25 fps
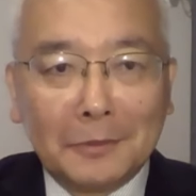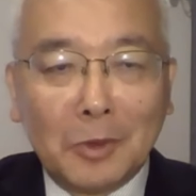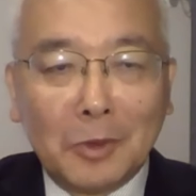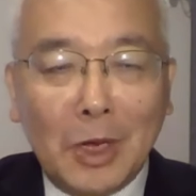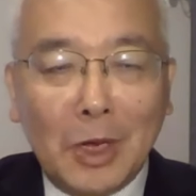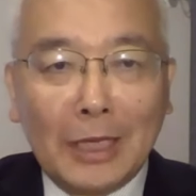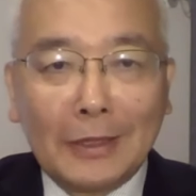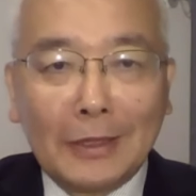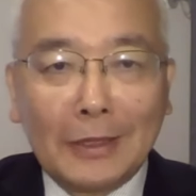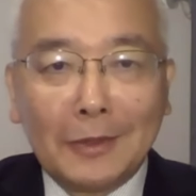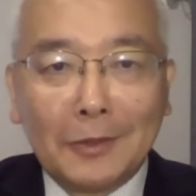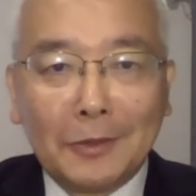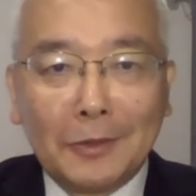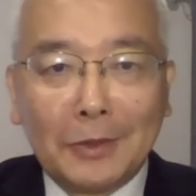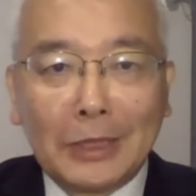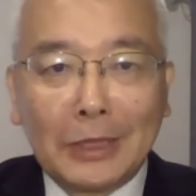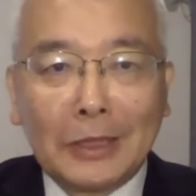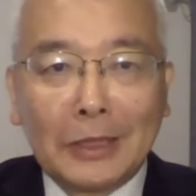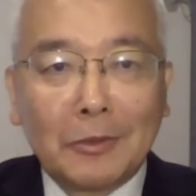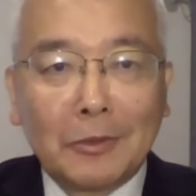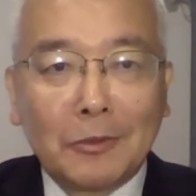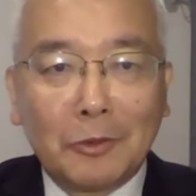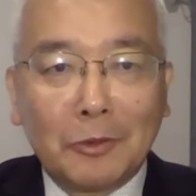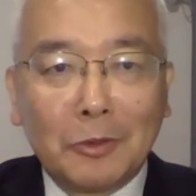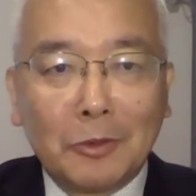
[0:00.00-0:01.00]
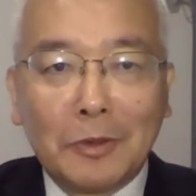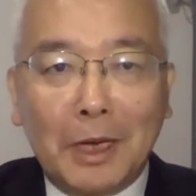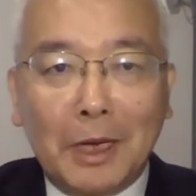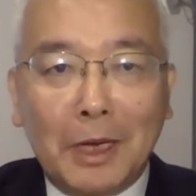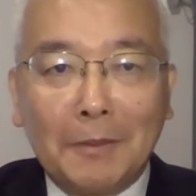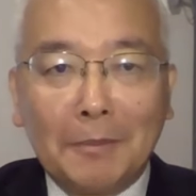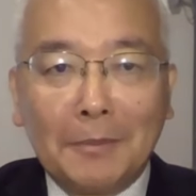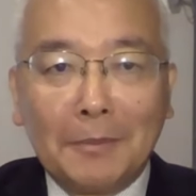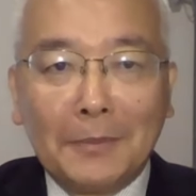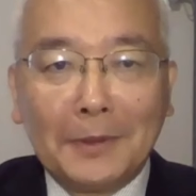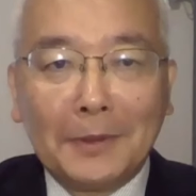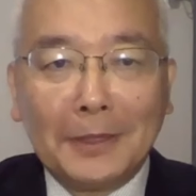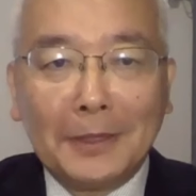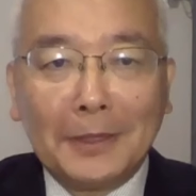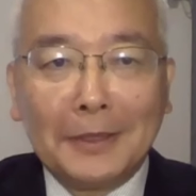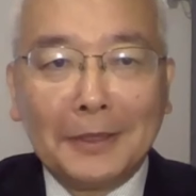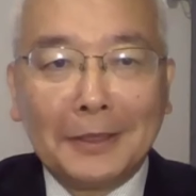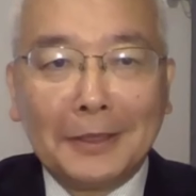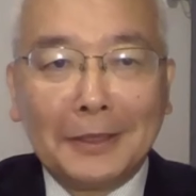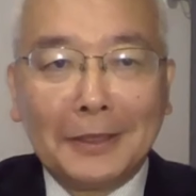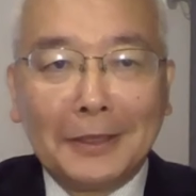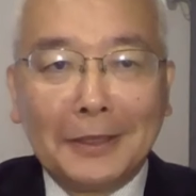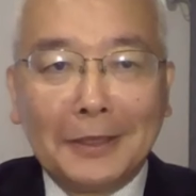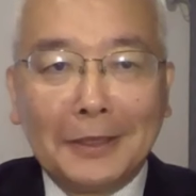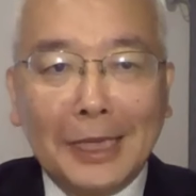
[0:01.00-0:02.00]
one that grew up
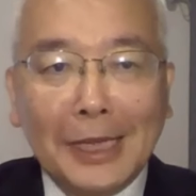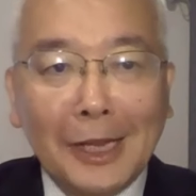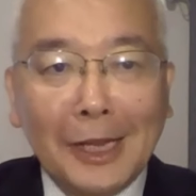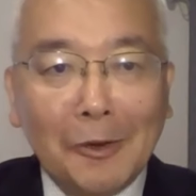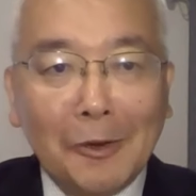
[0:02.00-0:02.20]
in an